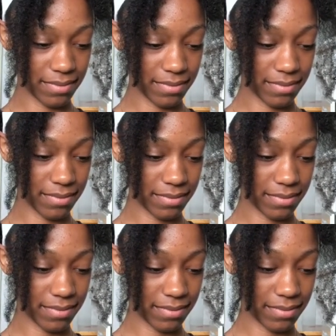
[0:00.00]

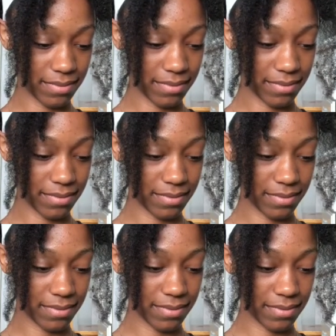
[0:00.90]

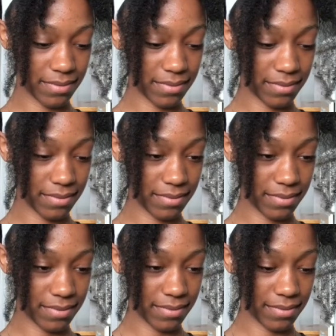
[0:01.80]

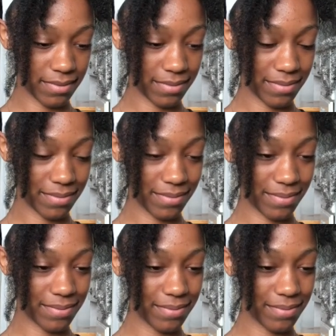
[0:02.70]
(no one is talking)